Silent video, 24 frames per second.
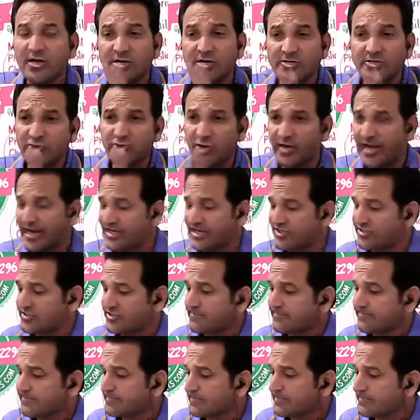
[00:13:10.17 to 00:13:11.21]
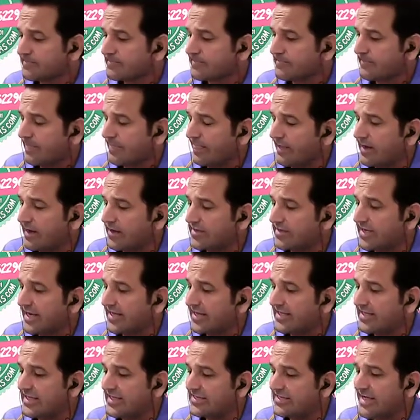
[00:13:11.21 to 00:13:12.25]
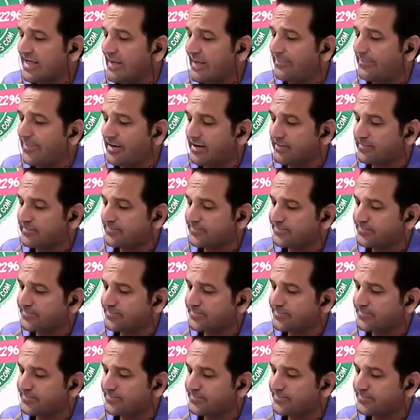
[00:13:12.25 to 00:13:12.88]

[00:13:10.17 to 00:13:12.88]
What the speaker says: So let's take the examples.